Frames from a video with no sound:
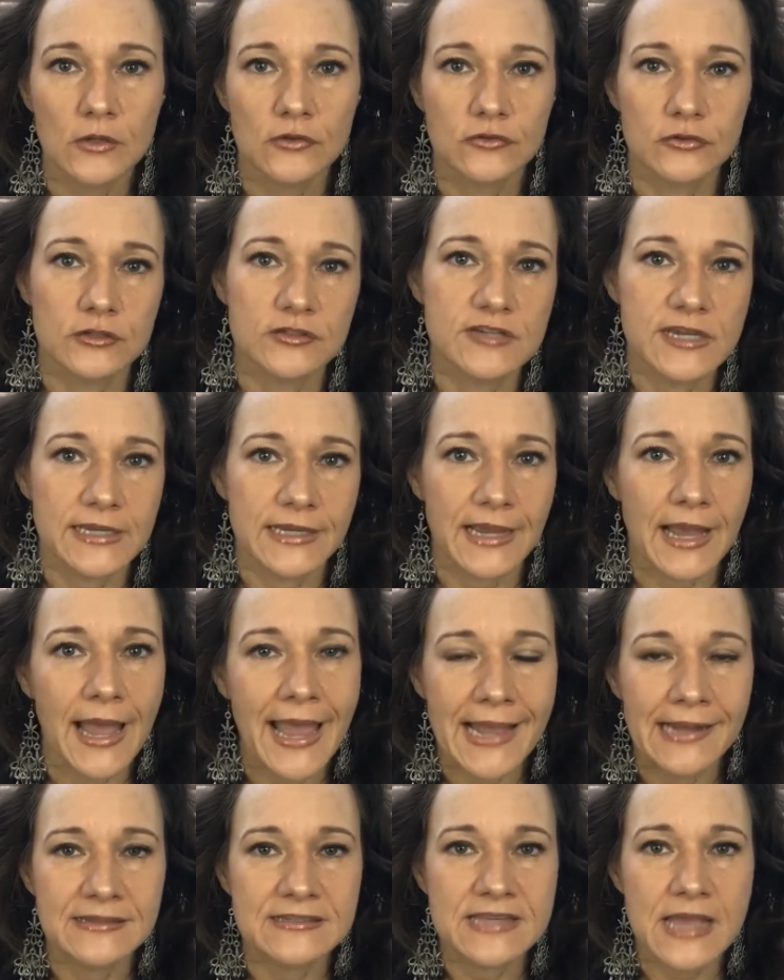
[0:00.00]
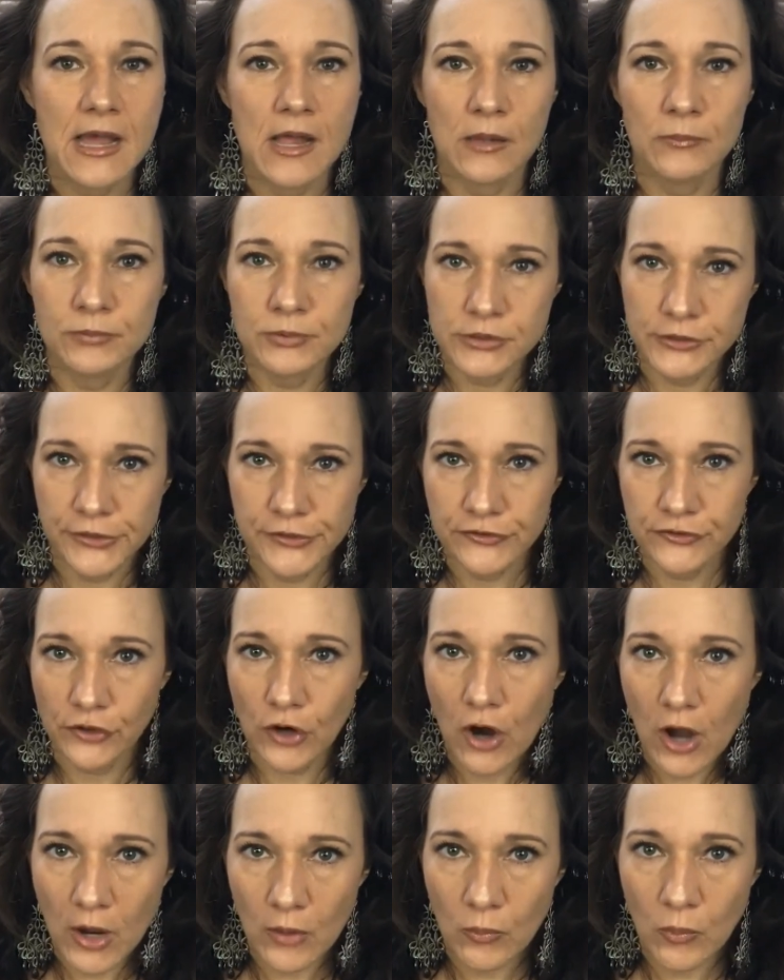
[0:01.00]
So you take a hand towel, put it under
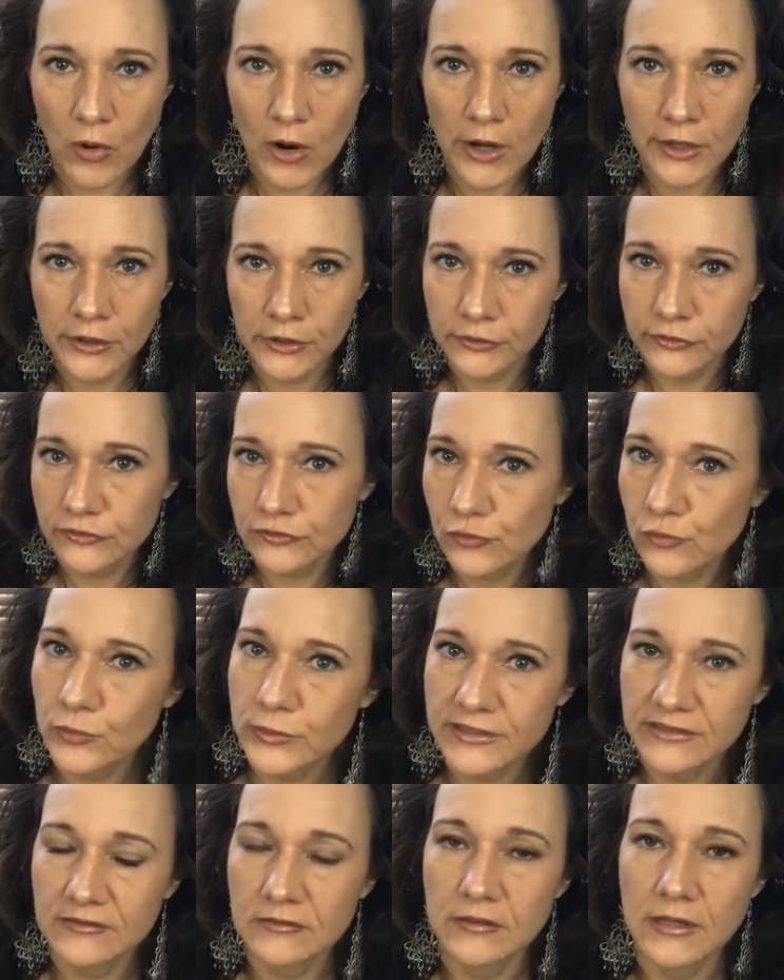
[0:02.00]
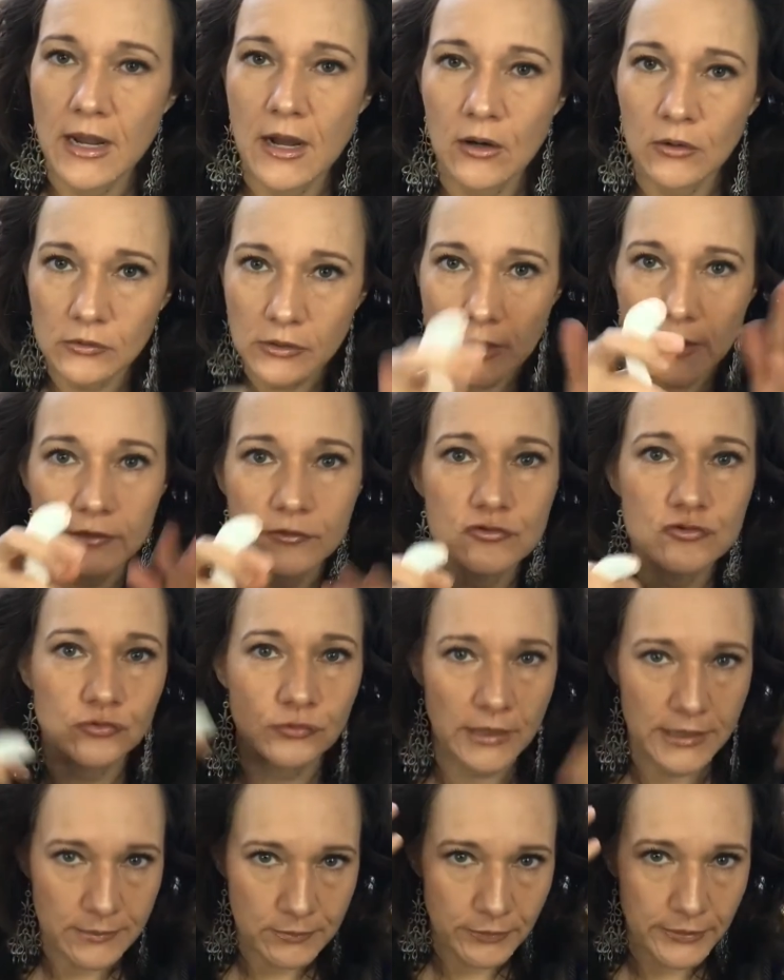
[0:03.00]
hot water, squeeze it out and
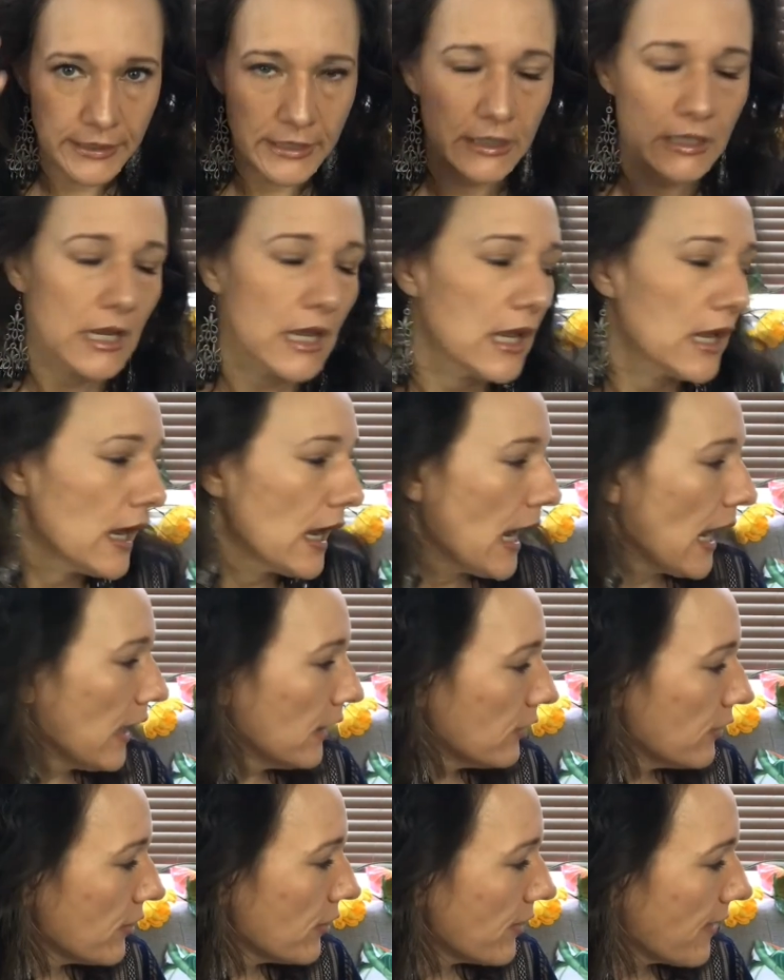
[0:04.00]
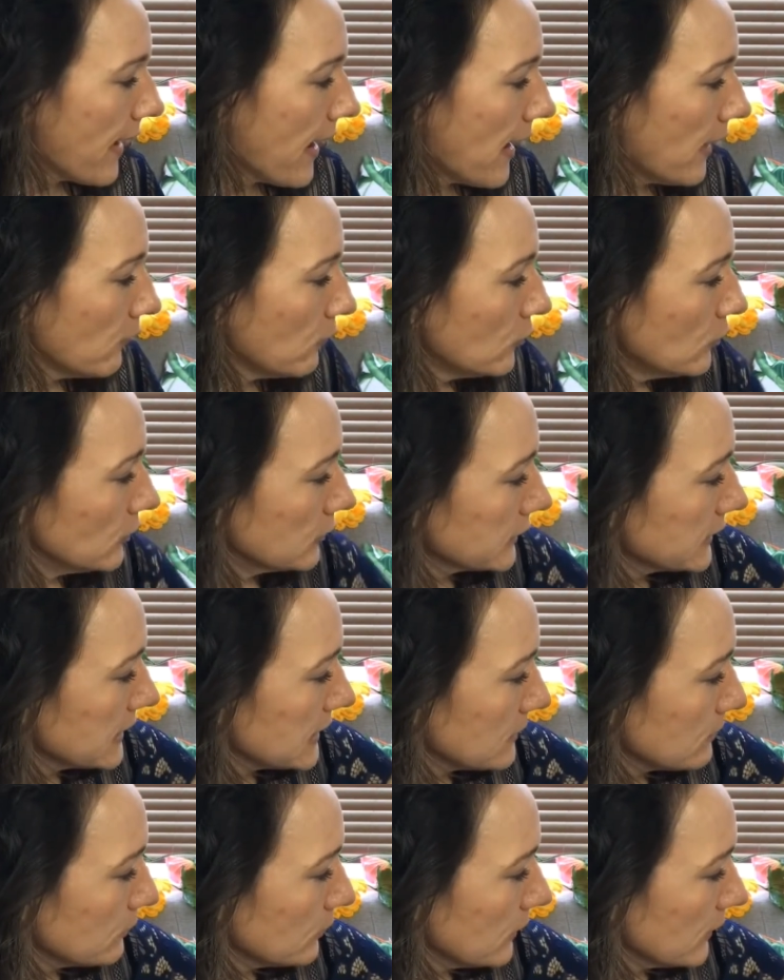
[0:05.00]
drape it, and that will
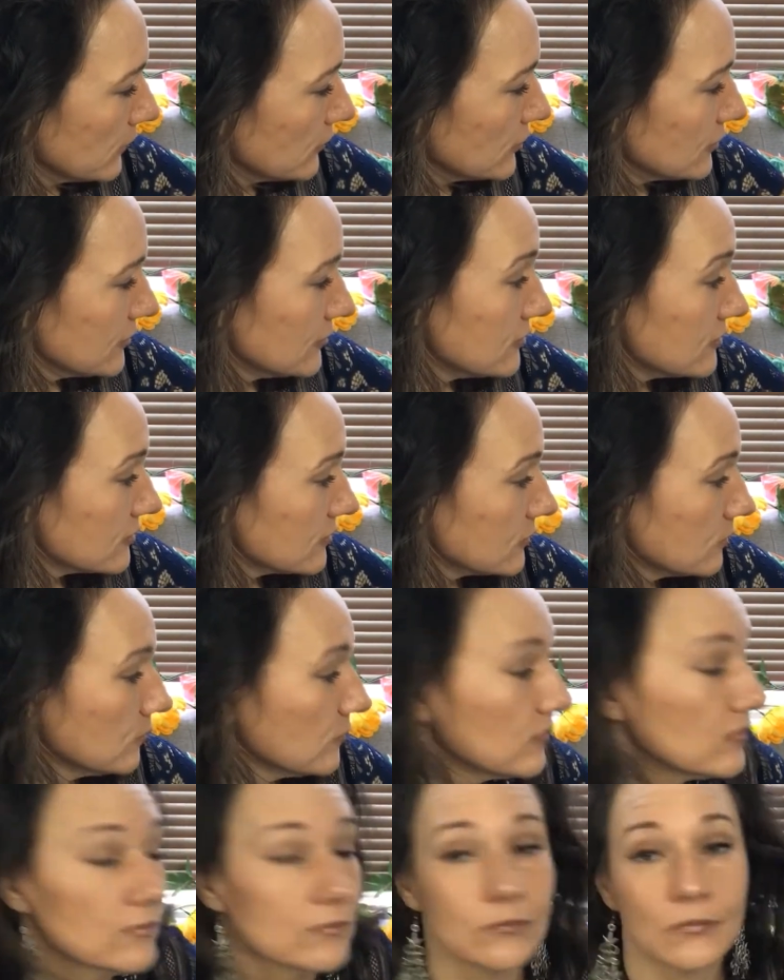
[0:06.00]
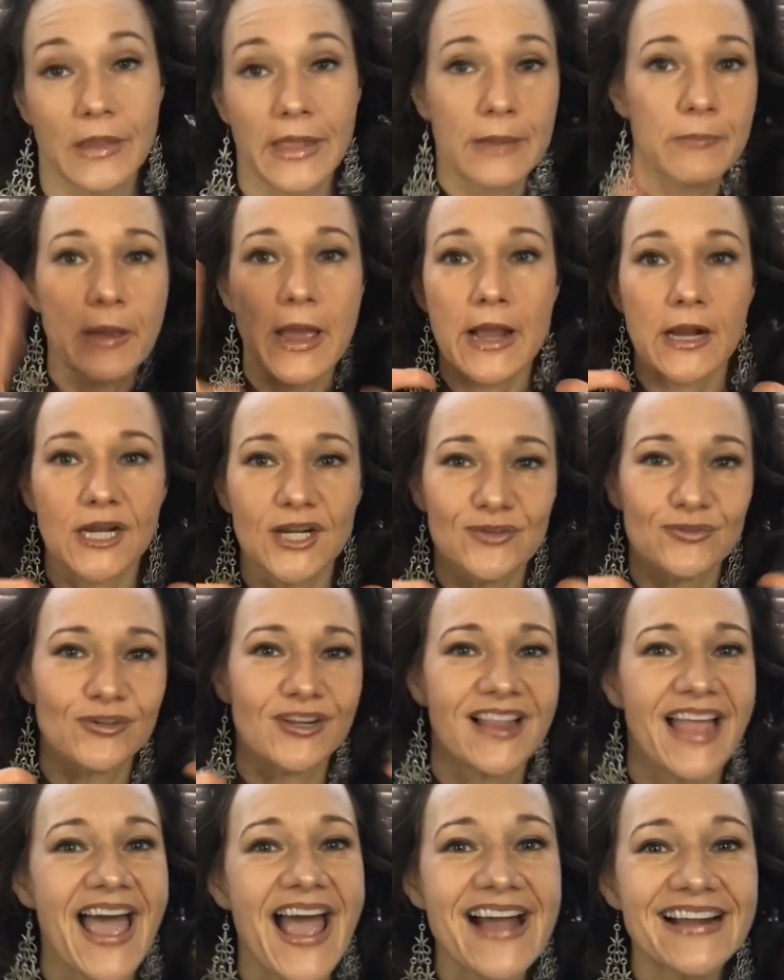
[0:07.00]
keep, and you can just lie back and
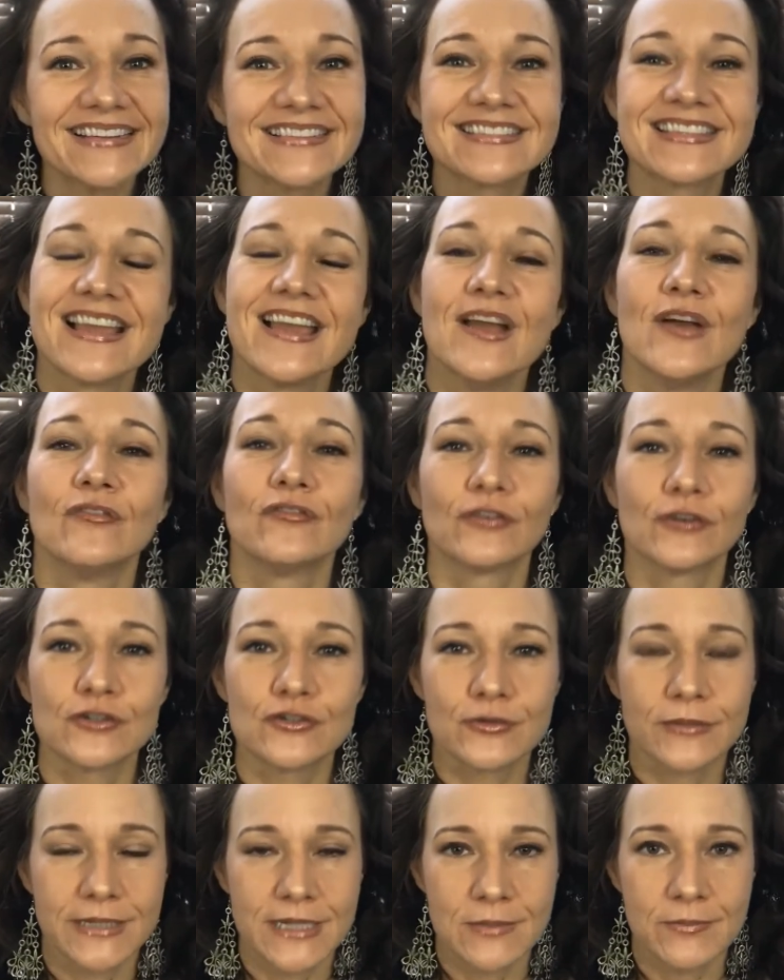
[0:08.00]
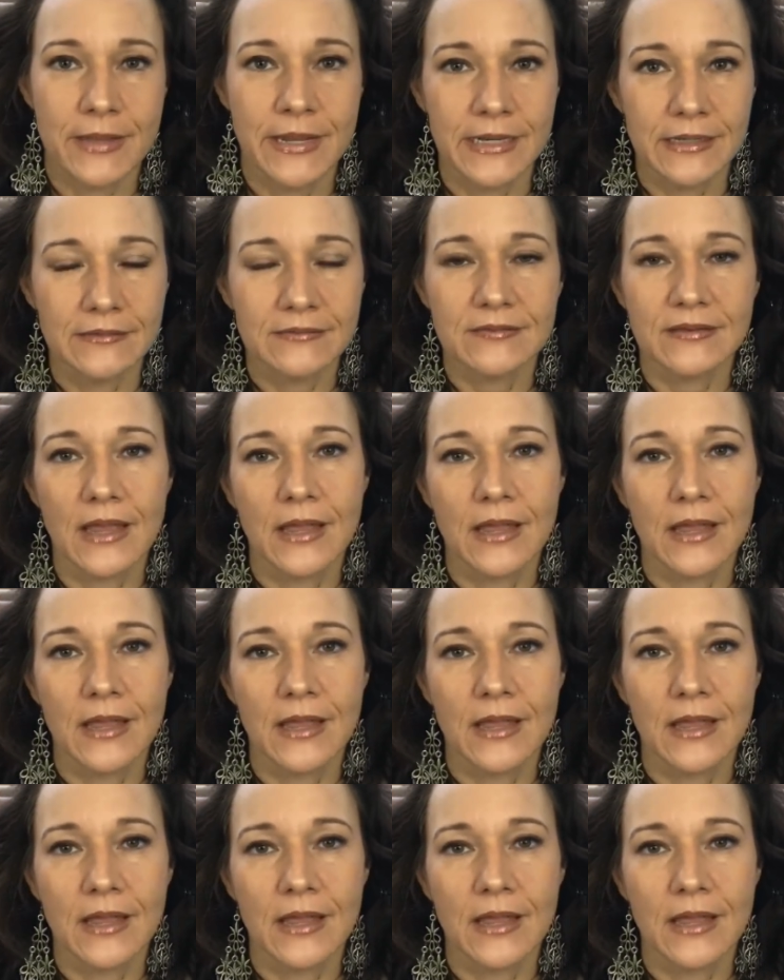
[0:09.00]
relax for 20 minutes.